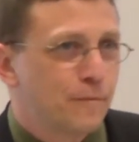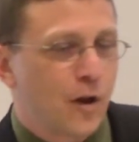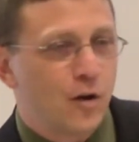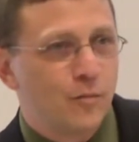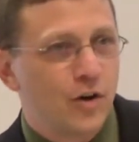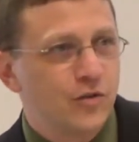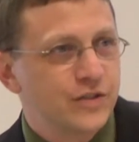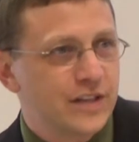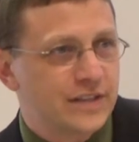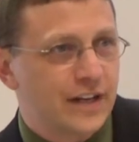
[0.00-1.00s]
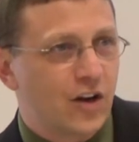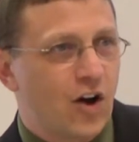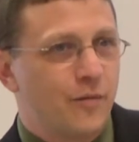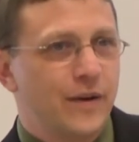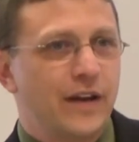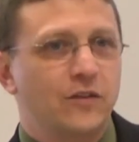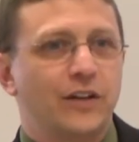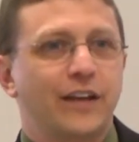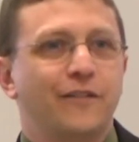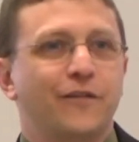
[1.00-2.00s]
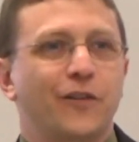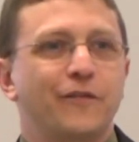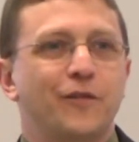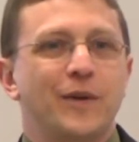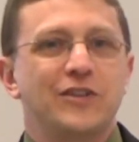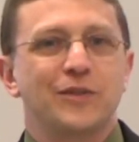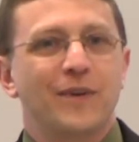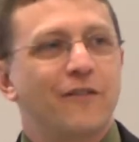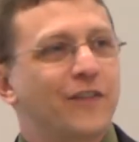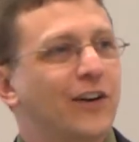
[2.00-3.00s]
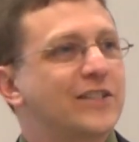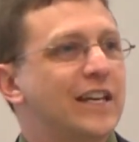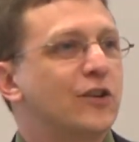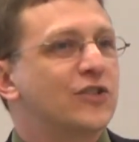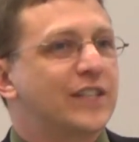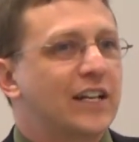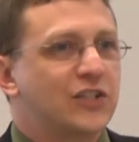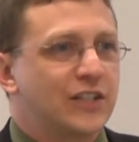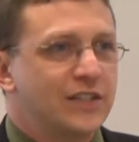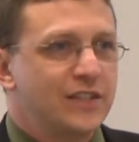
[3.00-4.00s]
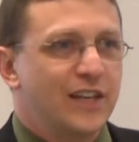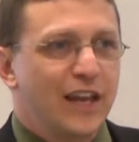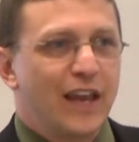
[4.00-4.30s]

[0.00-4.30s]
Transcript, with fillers: almost, as they call me looking for information about various intersections.